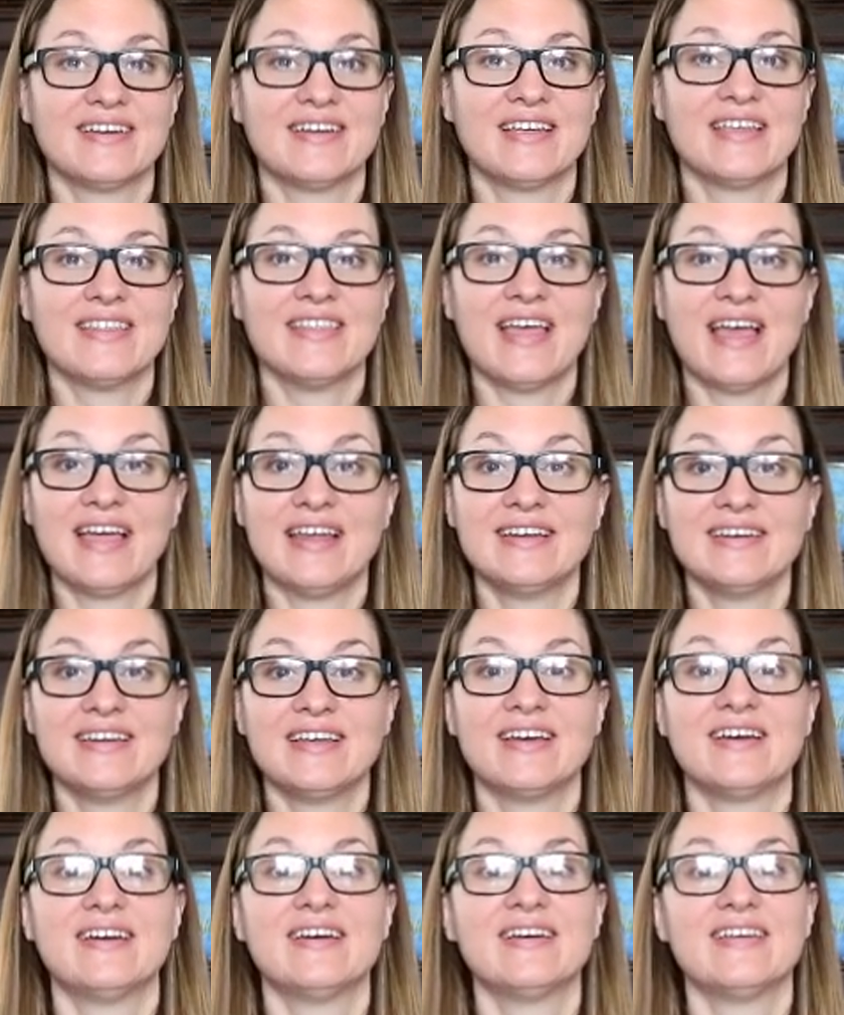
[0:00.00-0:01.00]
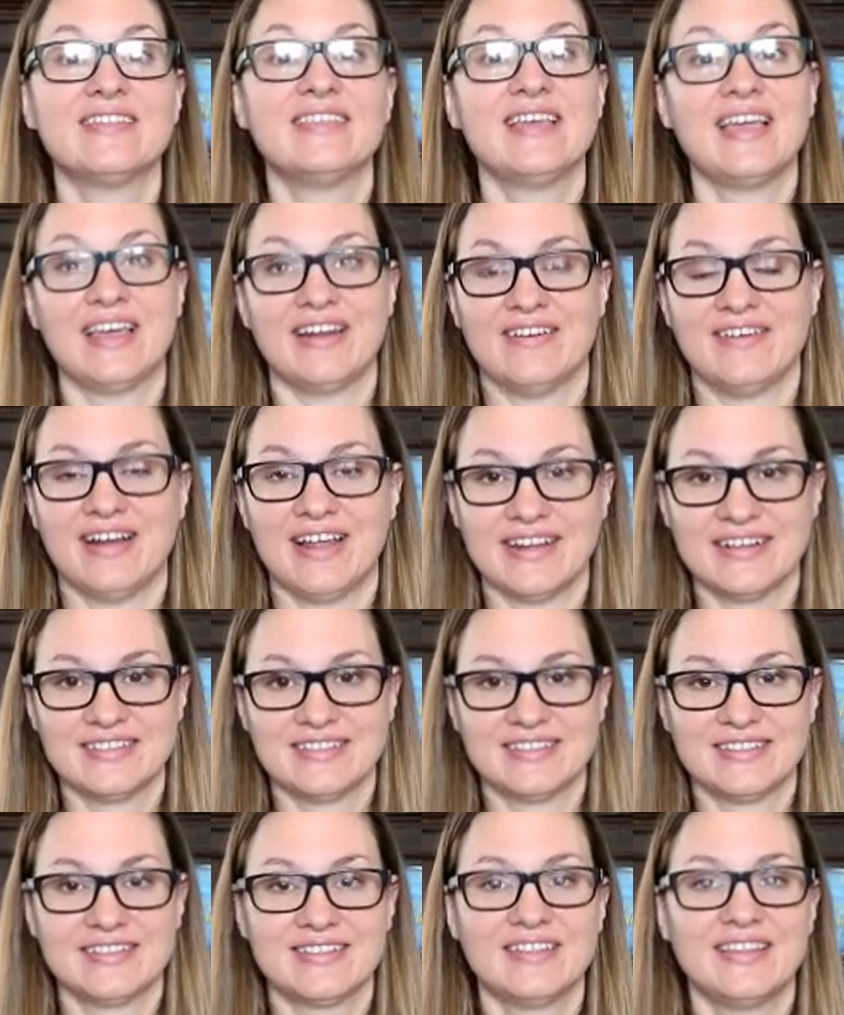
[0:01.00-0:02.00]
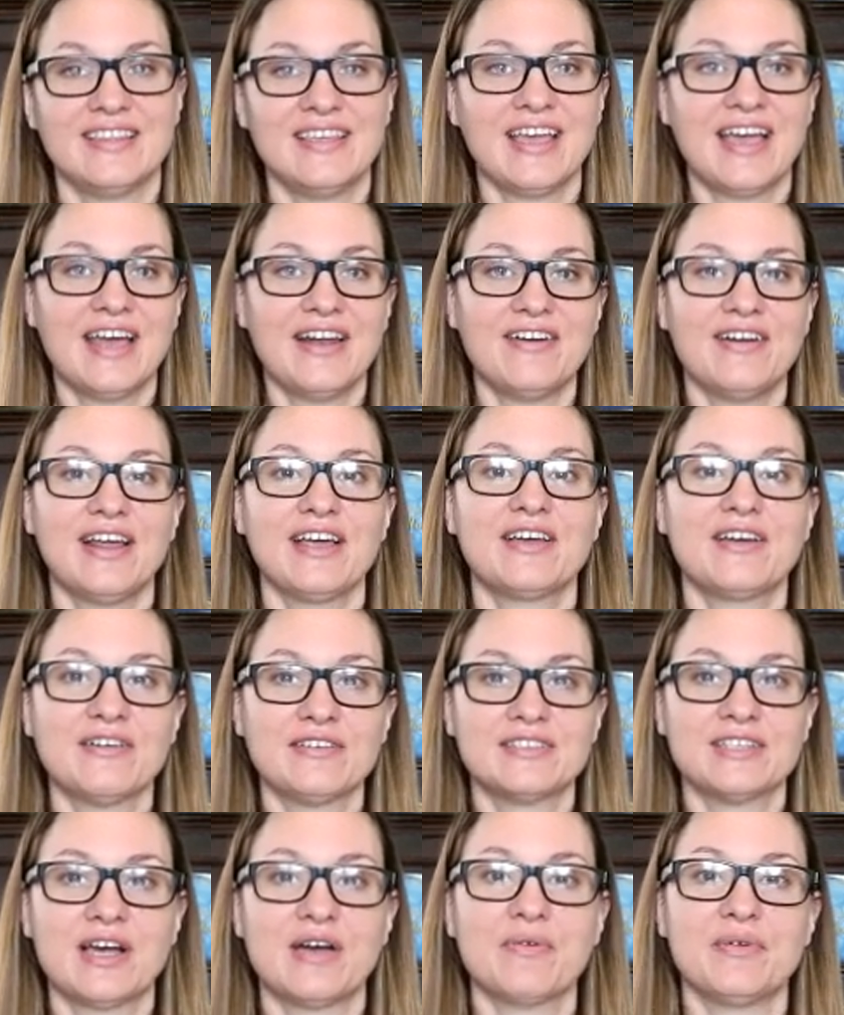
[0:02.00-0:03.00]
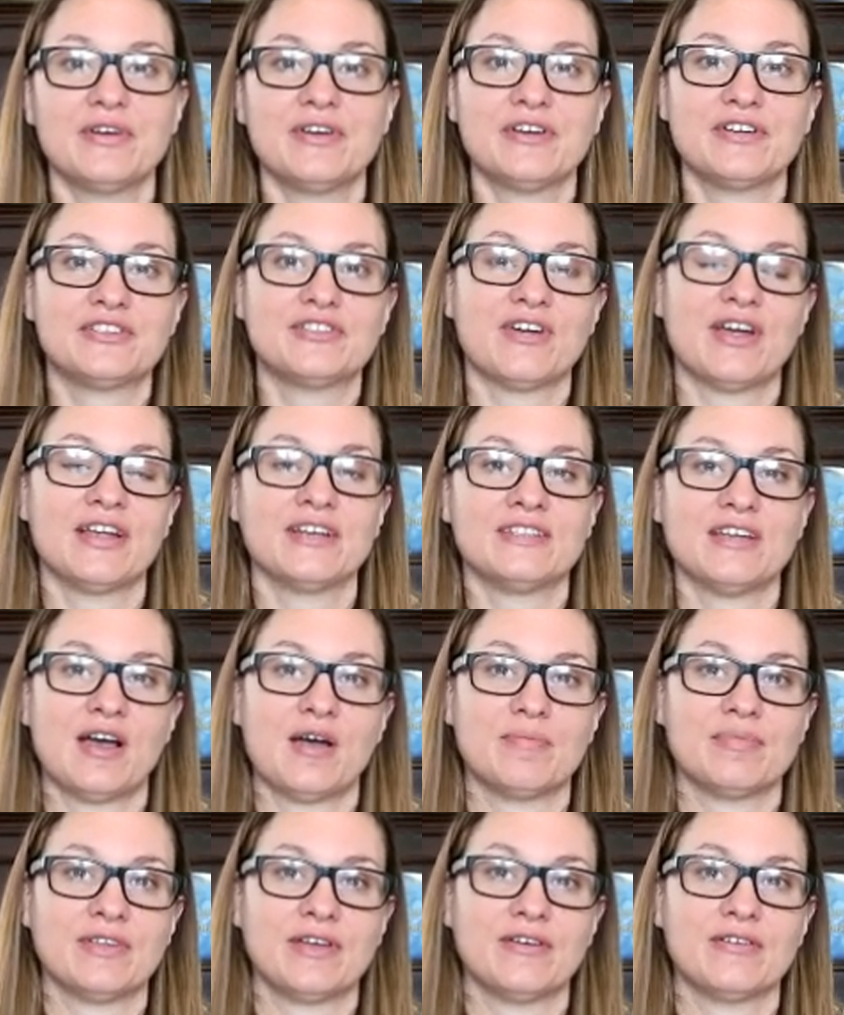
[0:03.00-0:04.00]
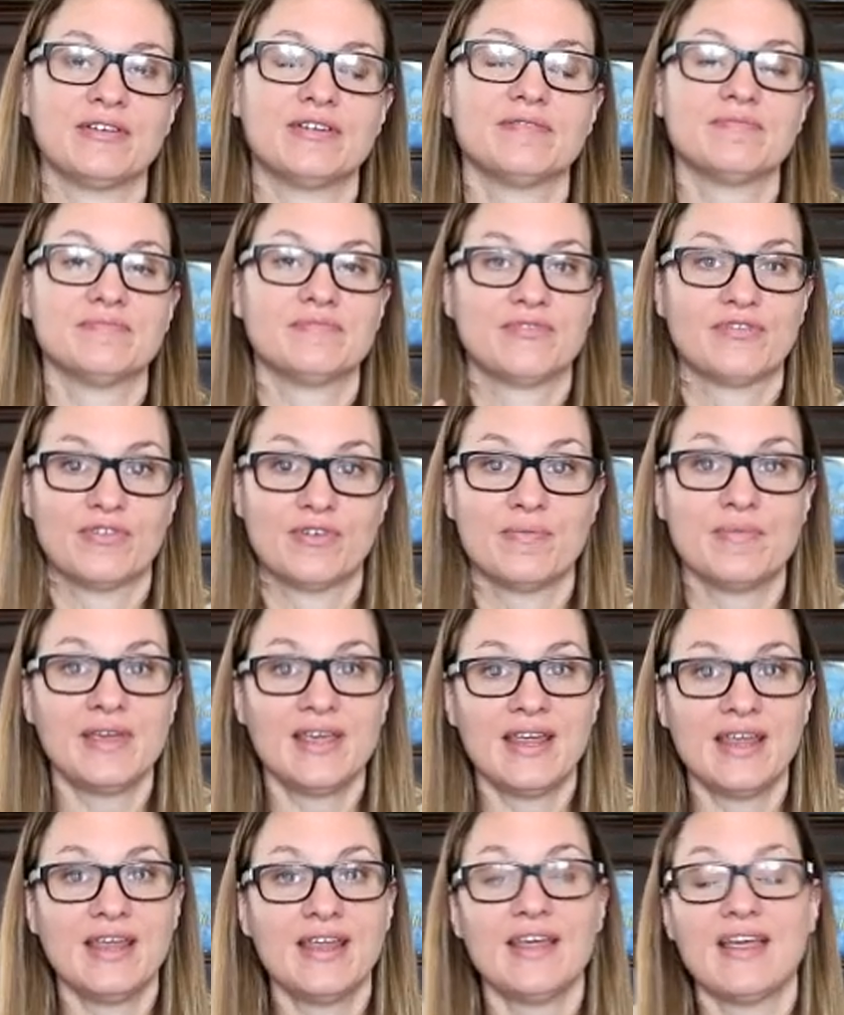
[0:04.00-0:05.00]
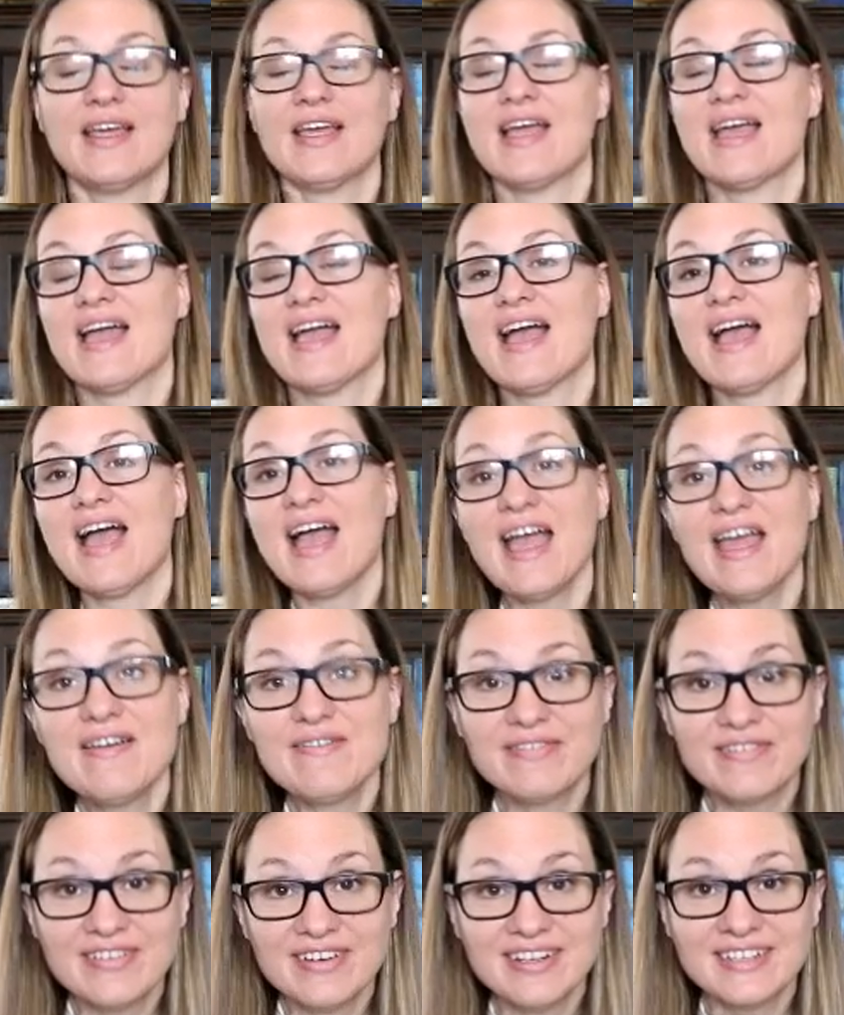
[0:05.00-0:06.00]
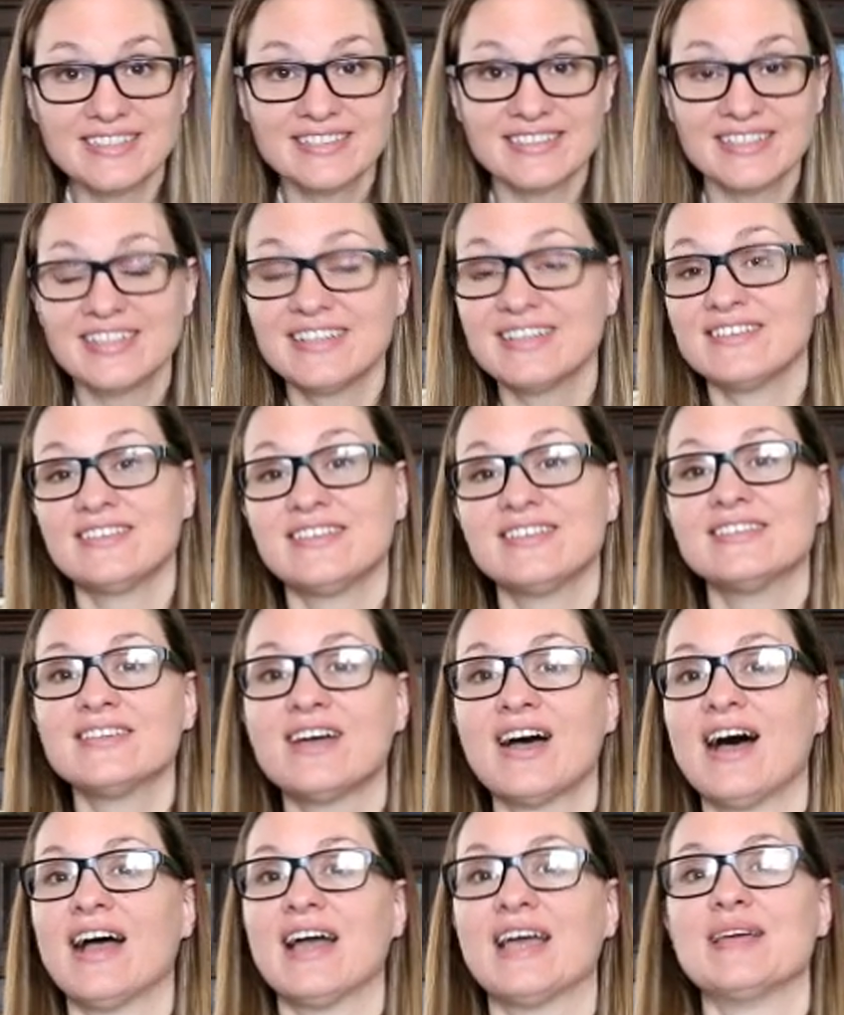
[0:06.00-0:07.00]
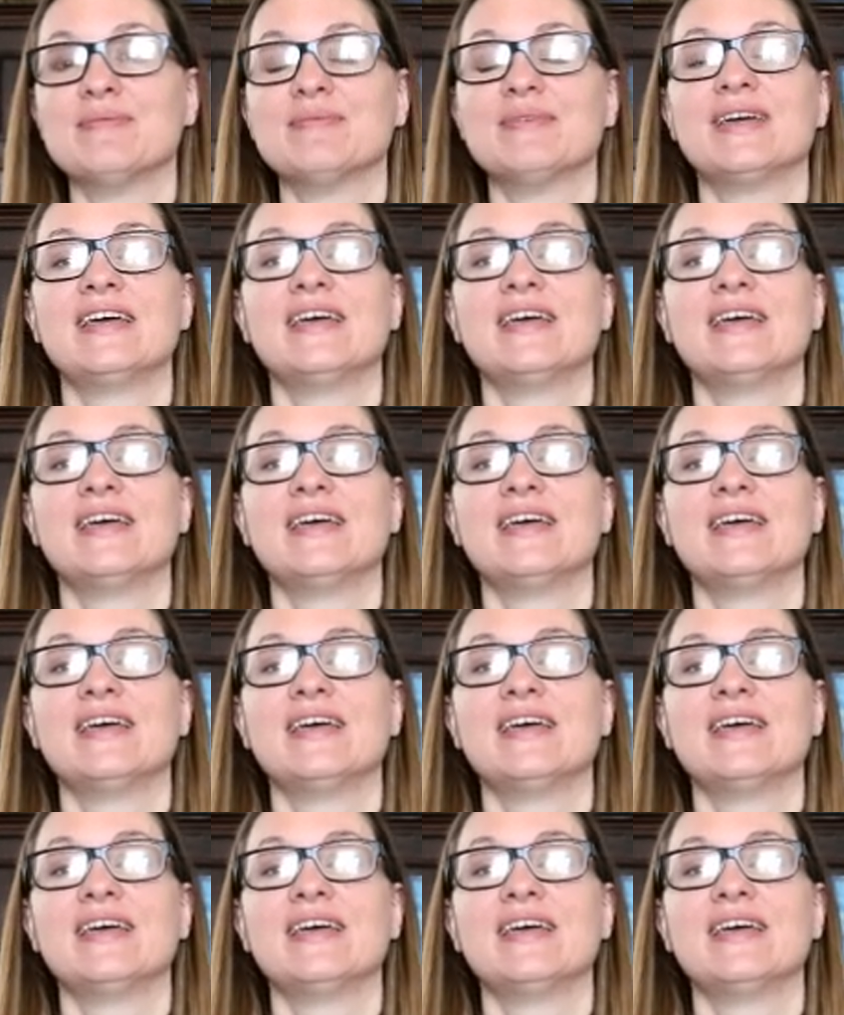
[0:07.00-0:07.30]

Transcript: and then the internet the internet goes out when you're trying to upload for me every single time